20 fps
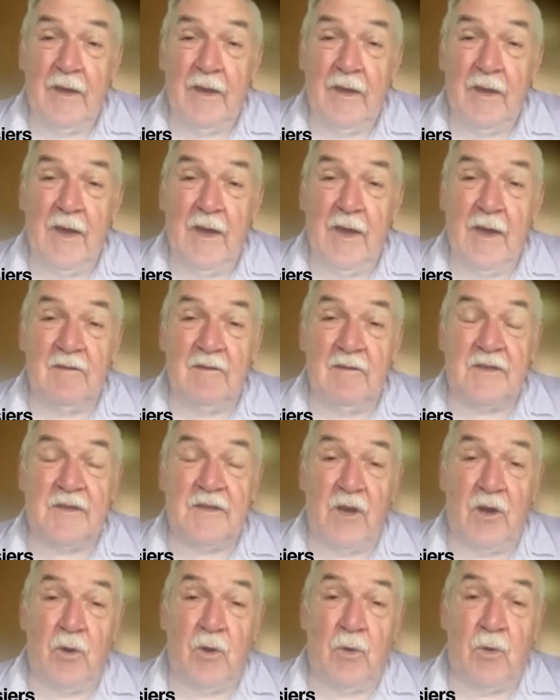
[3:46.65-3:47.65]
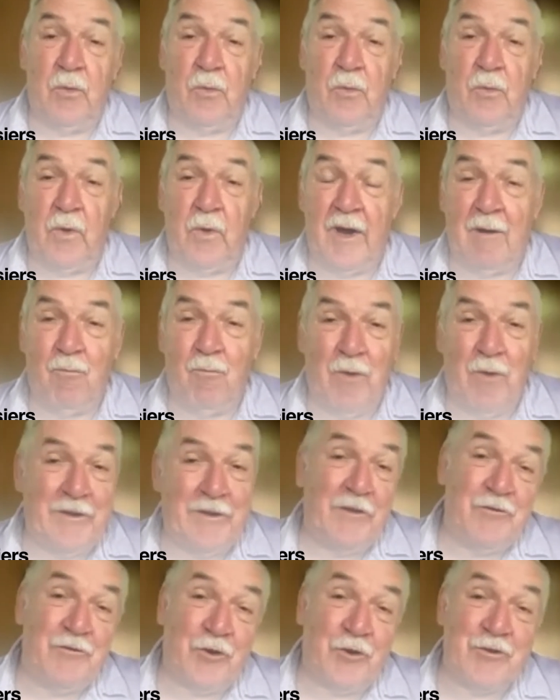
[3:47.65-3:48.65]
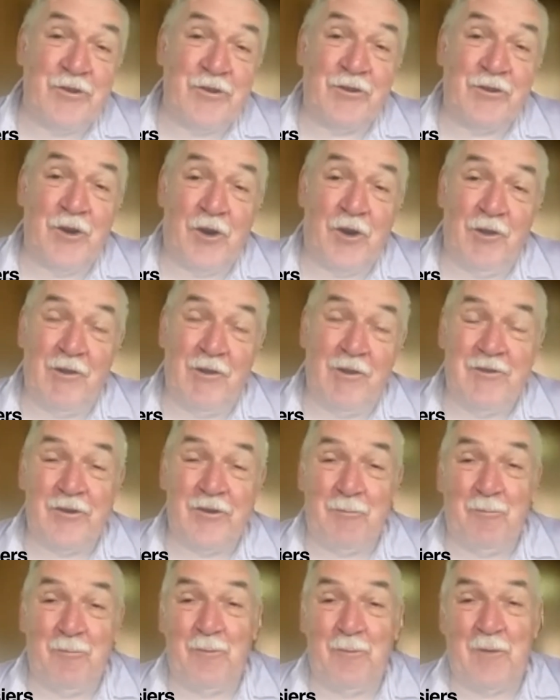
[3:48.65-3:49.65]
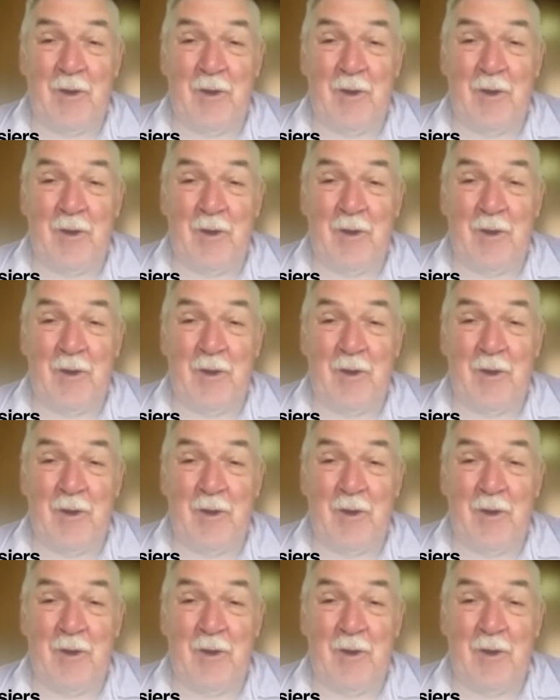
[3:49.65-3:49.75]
And so I went to Georgian College and